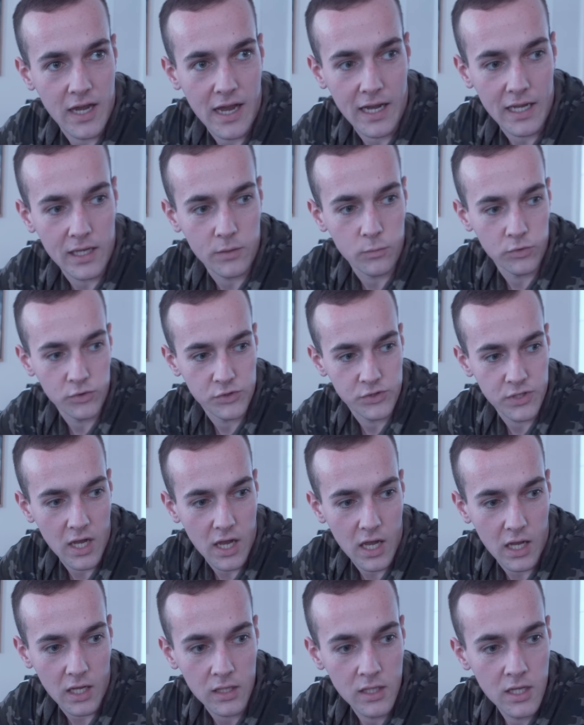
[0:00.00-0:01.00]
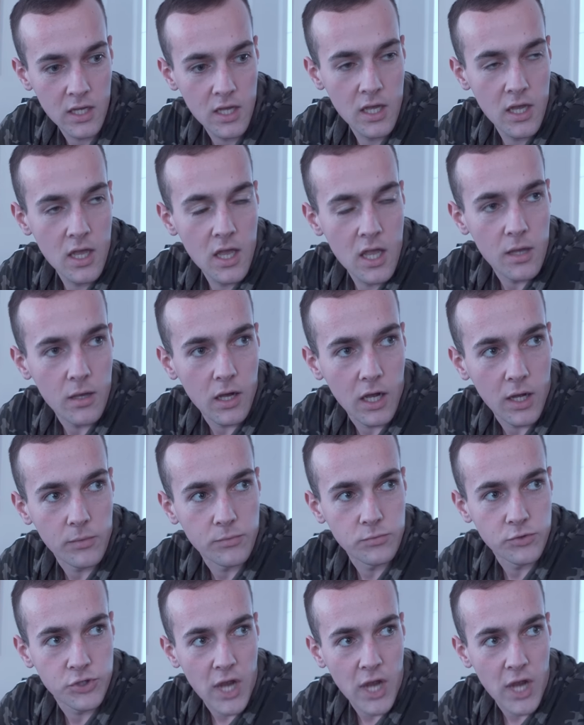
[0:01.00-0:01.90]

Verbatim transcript: I was uh, uh,